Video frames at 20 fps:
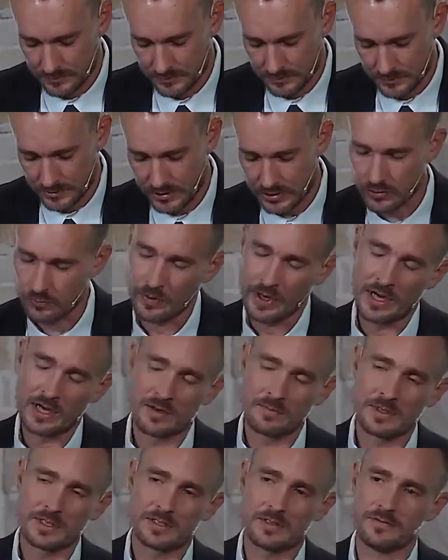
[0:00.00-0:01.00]
Just the
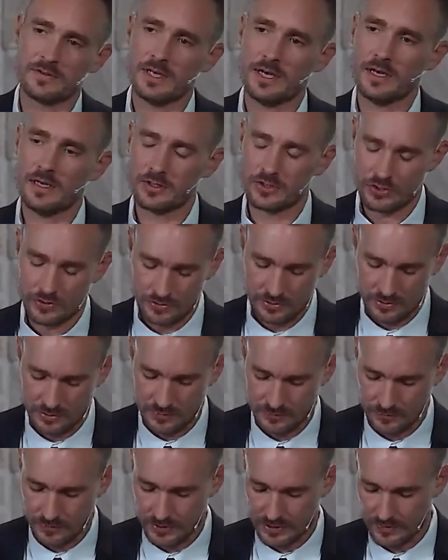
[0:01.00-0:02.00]
randomness of God choosing to
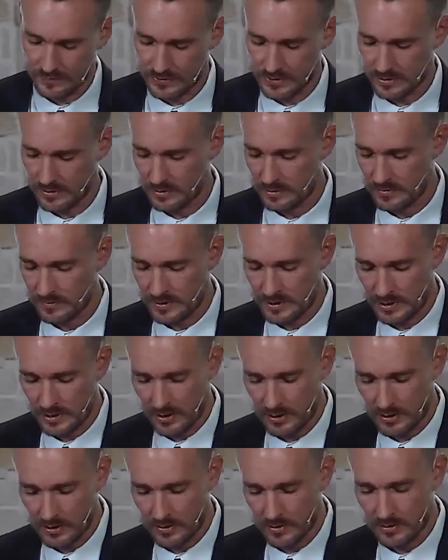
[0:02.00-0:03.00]
forgive some and not
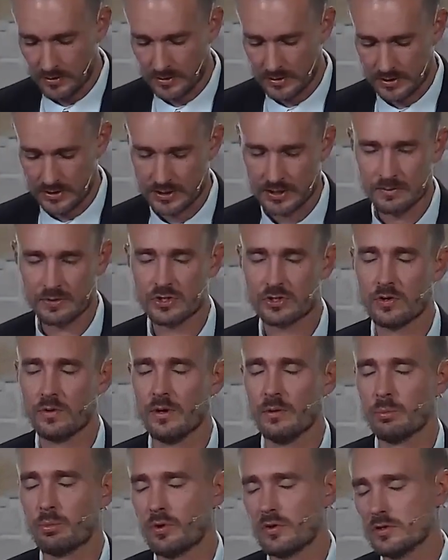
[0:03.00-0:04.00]
others seems so
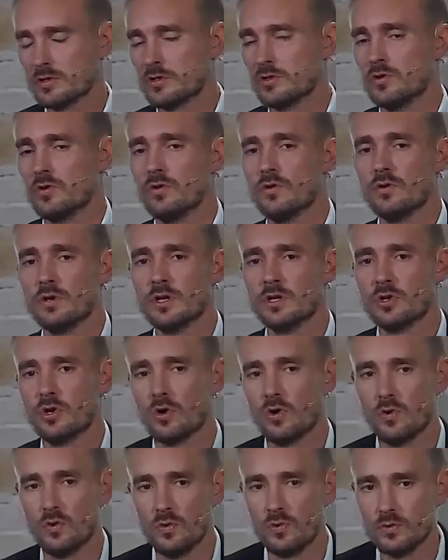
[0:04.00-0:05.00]
impersonal and
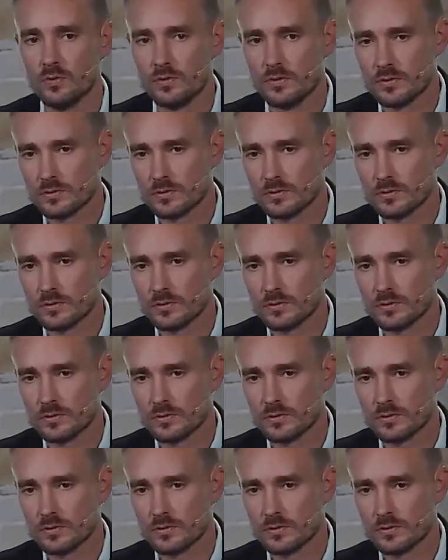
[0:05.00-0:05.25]
cold.